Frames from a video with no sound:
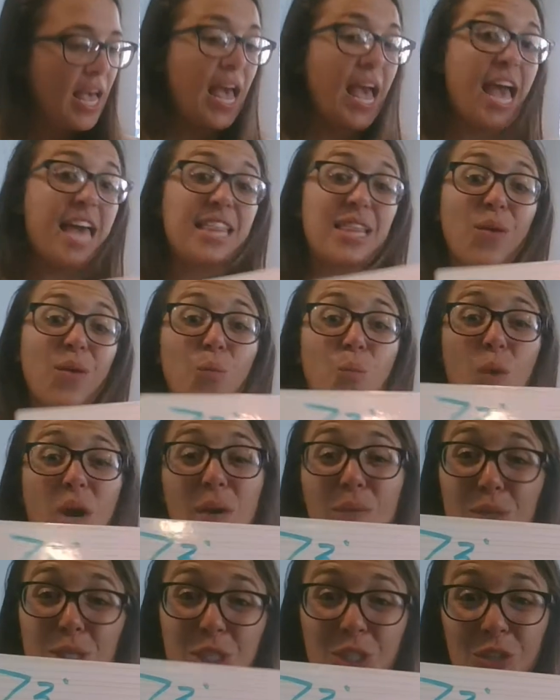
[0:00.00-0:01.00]
And then
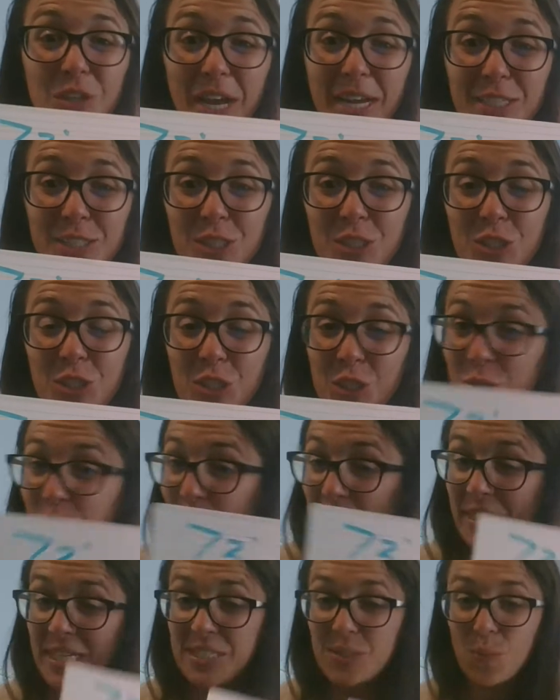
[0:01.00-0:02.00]
what would you like to
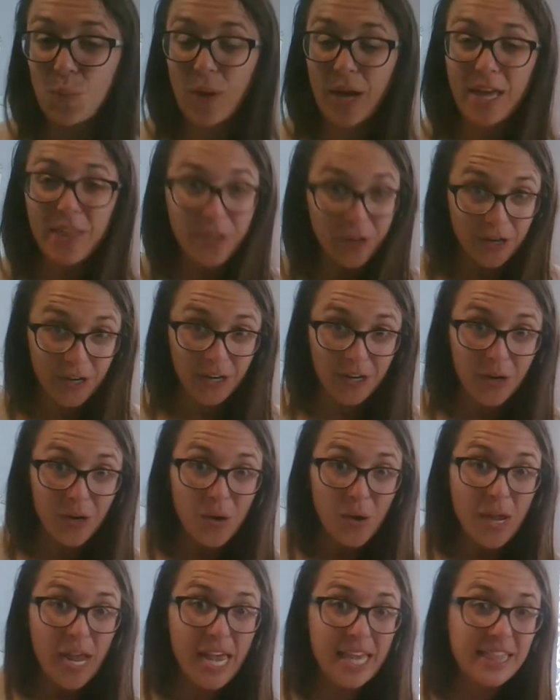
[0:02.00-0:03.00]
do in this weather,
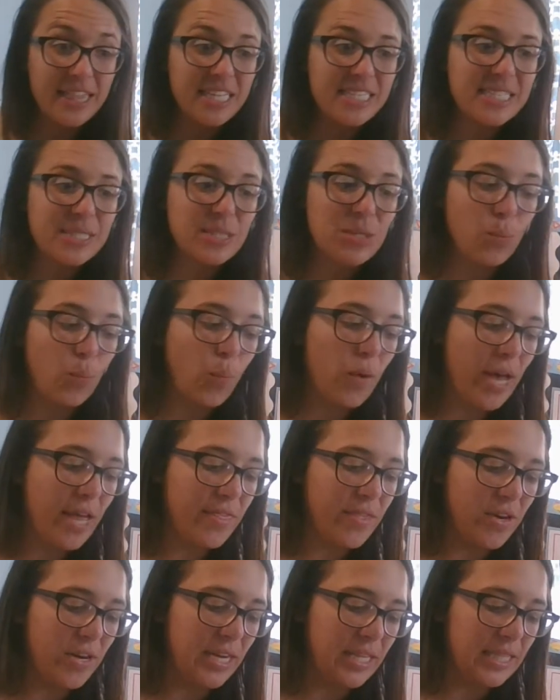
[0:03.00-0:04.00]
and this
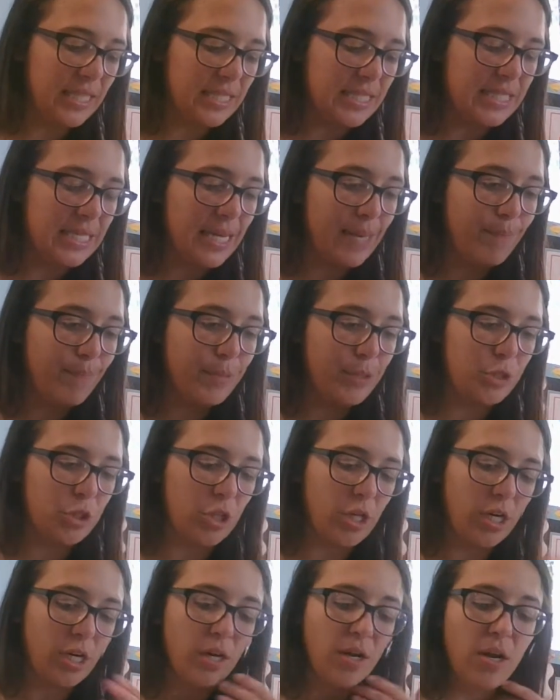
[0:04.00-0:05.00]

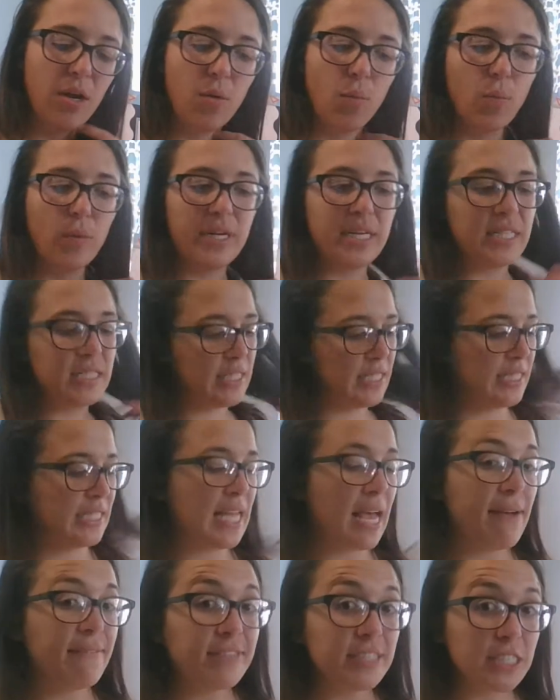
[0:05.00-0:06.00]
temperature? When it's
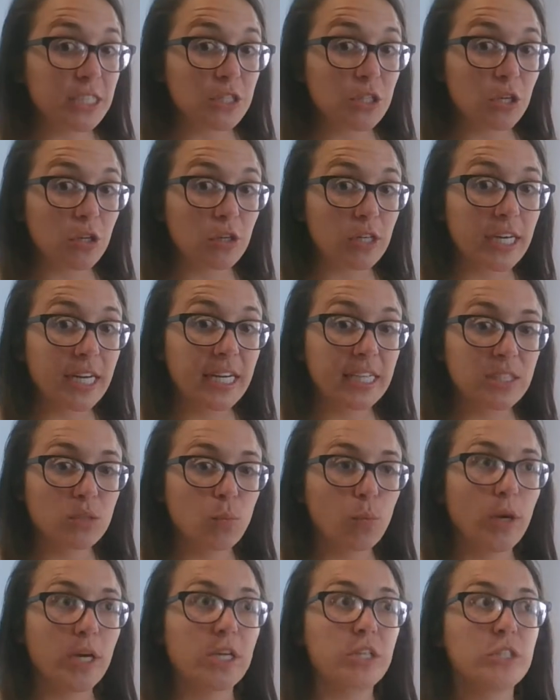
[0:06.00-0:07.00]
70 degrees,
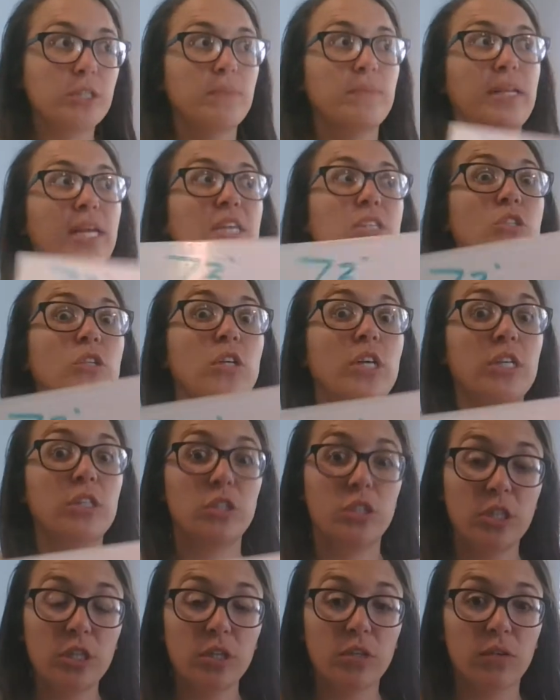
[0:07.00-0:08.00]
what are some things you can
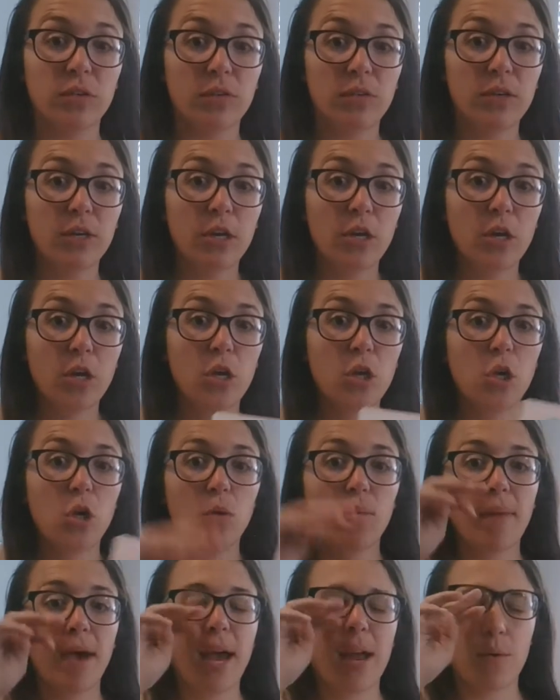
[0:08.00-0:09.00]
do? You
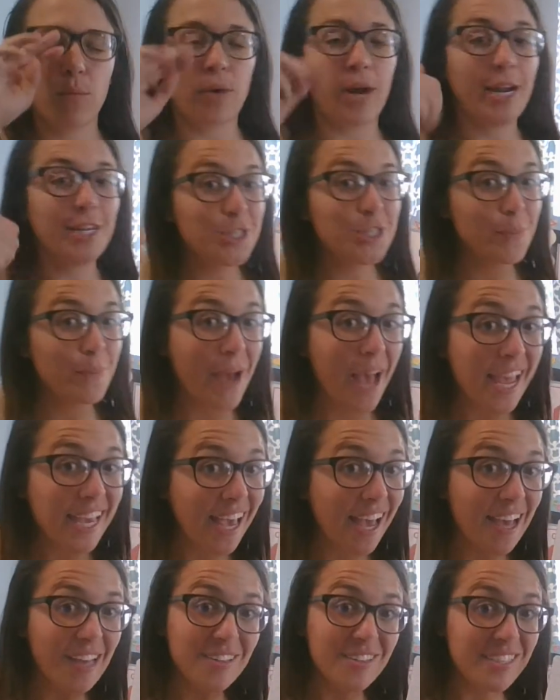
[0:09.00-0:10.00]
might ride your
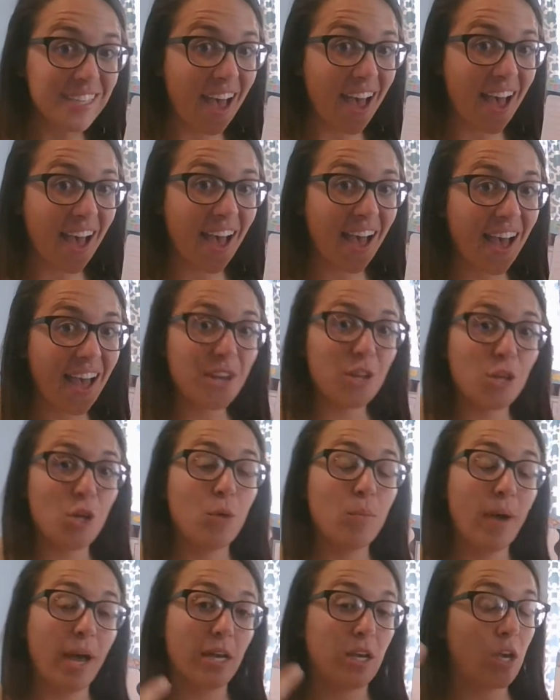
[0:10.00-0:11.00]
bike outside. You
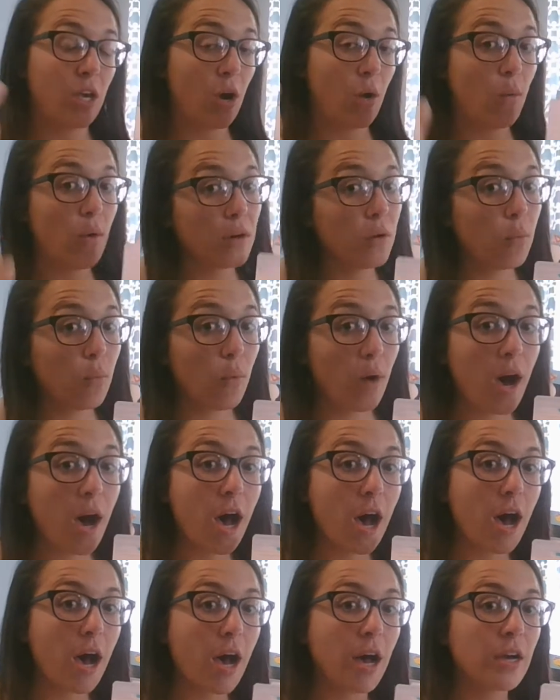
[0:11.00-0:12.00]
might go on a
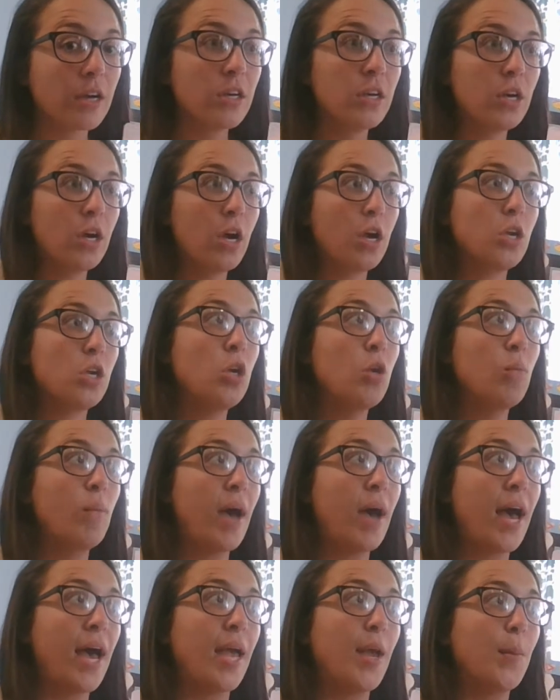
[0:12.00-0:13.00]
walk. You
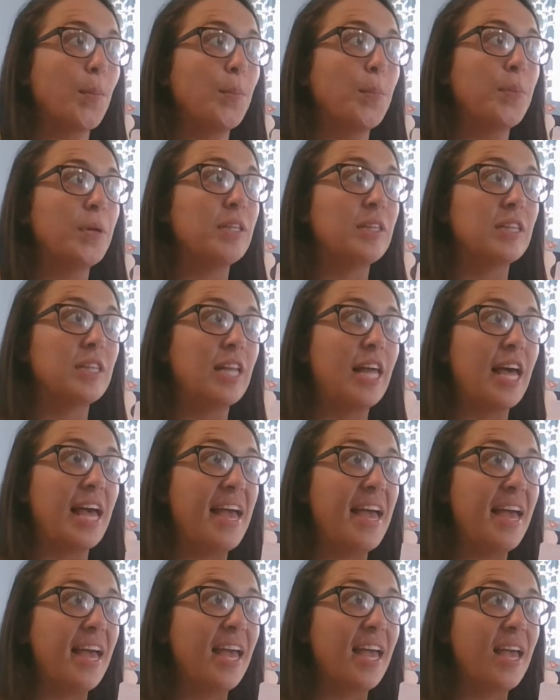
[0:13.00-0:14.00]
might
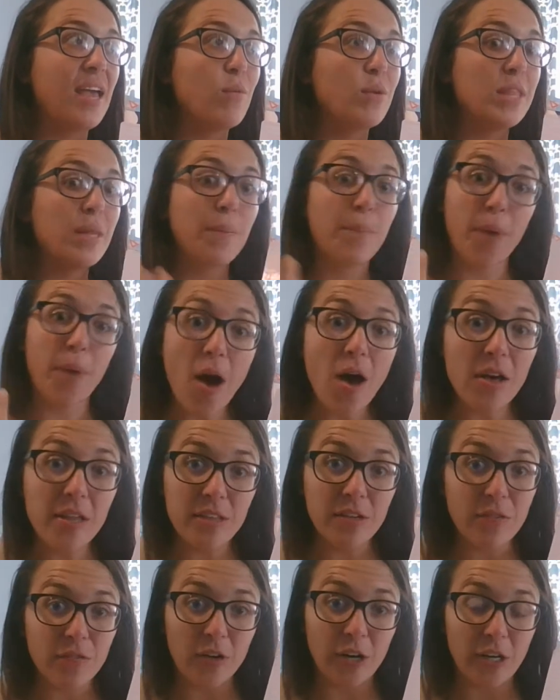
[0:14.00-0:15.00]
play with a ball
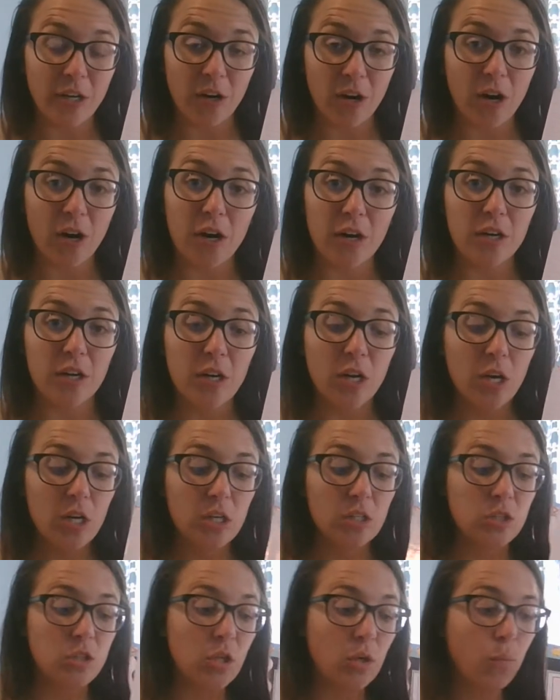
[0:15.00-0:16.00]
in the front yard.
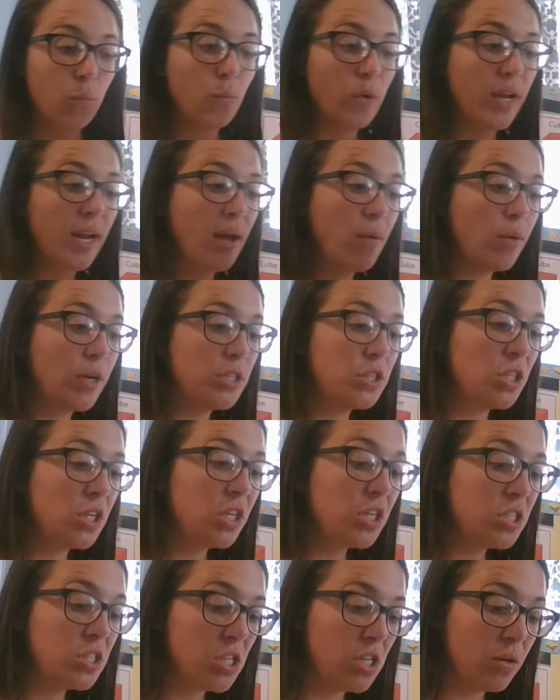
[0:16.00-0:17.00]
So what I want
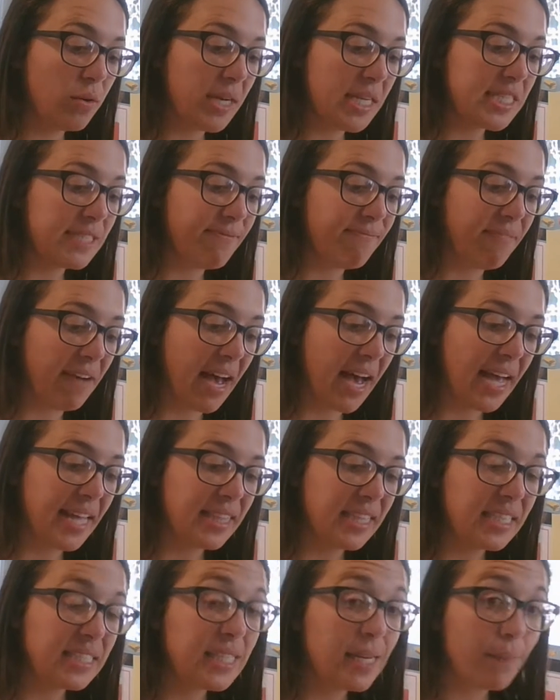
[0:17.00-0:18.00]
you to do is
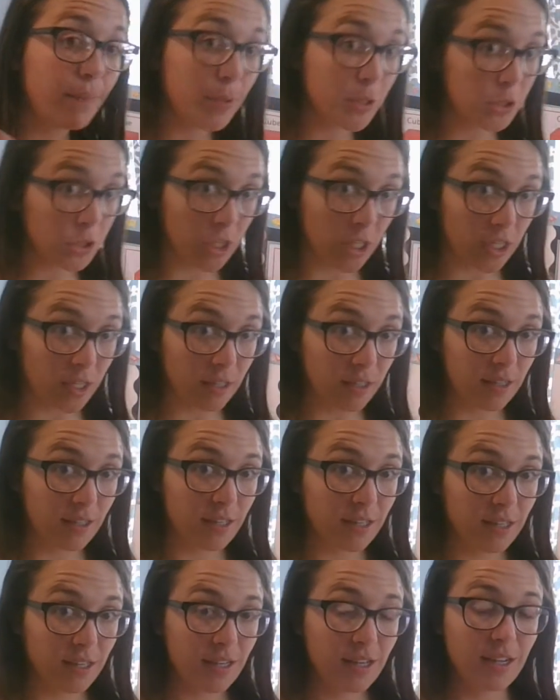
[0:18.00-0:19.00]
find the temperature,
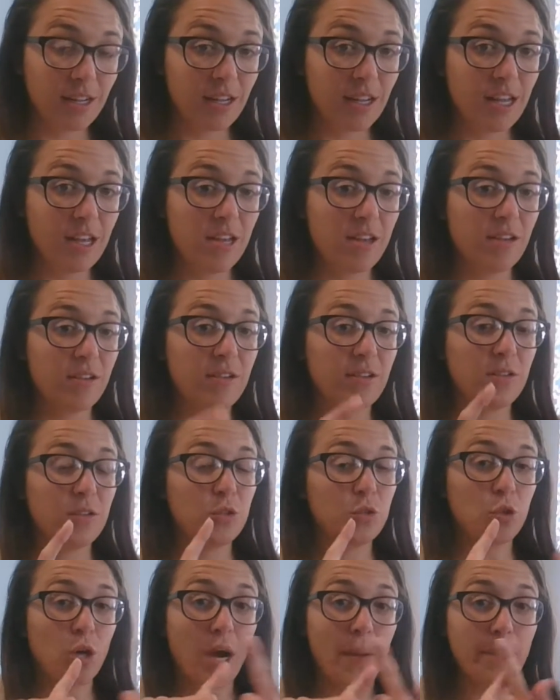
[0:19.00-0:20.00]

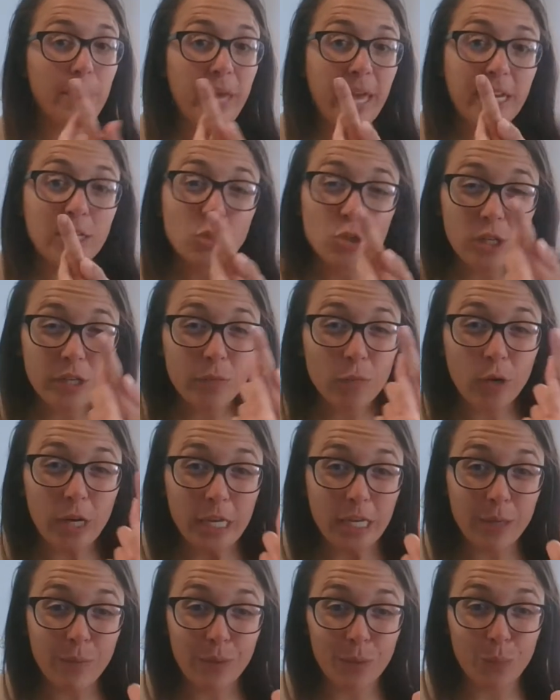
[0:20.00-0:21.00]
draw a picture of
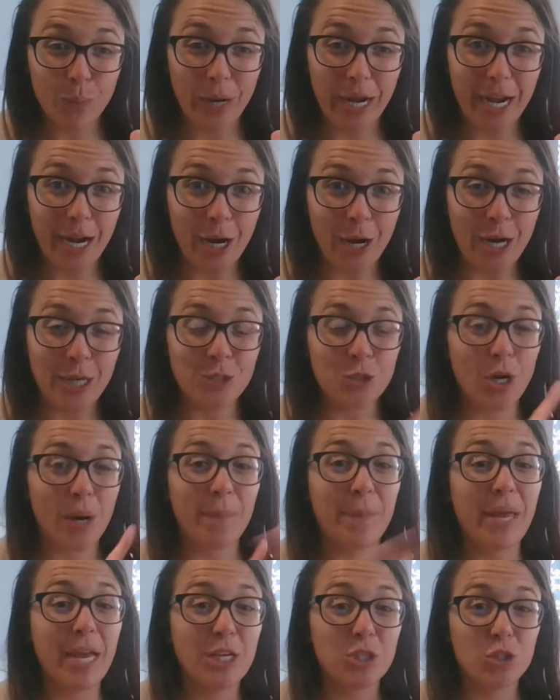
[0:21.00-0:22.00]
what you would wear, and draw a
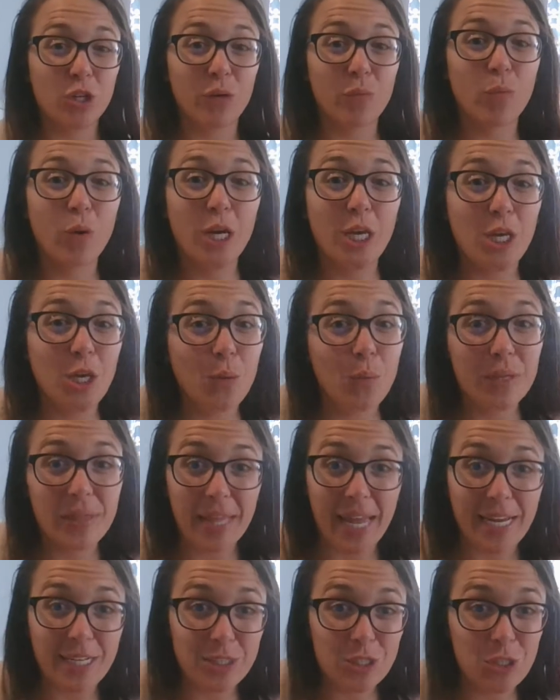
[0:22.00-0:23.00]
picture of what you would
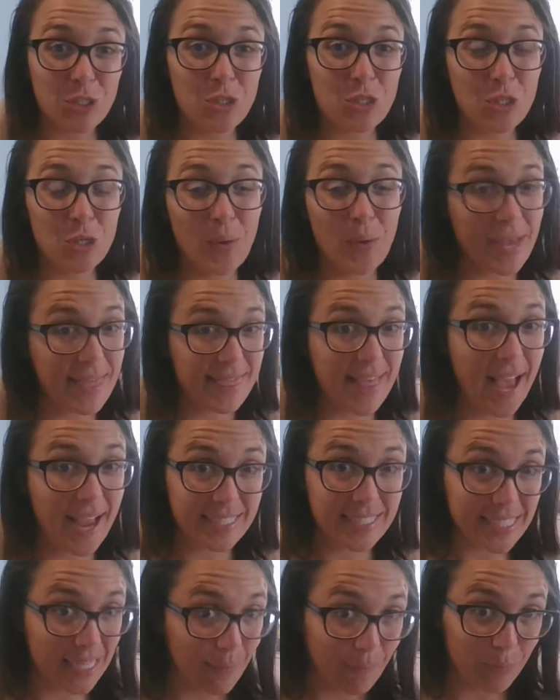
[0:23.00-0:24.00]
like to do in
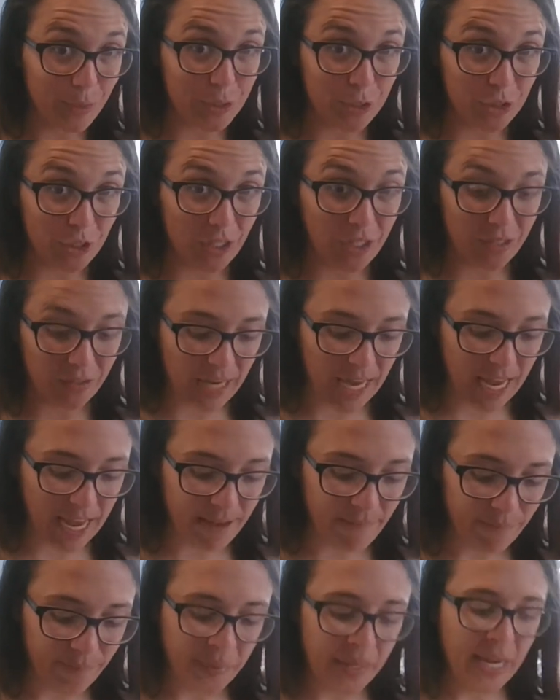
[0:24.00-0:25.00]
that temperature,
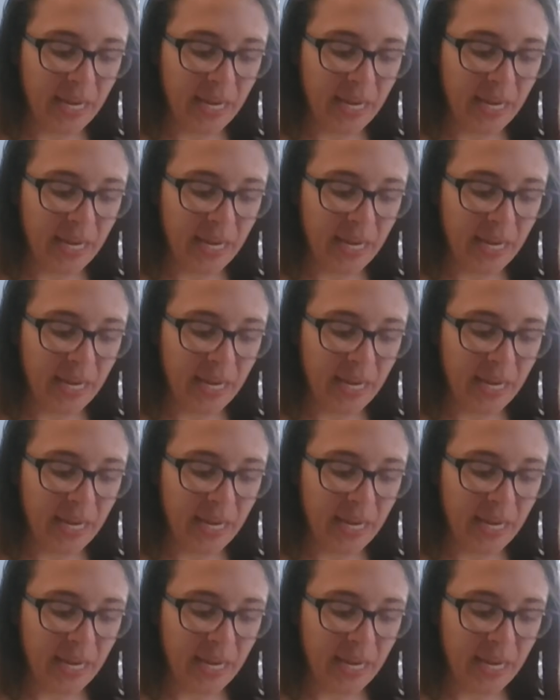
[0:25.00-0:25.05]
okay?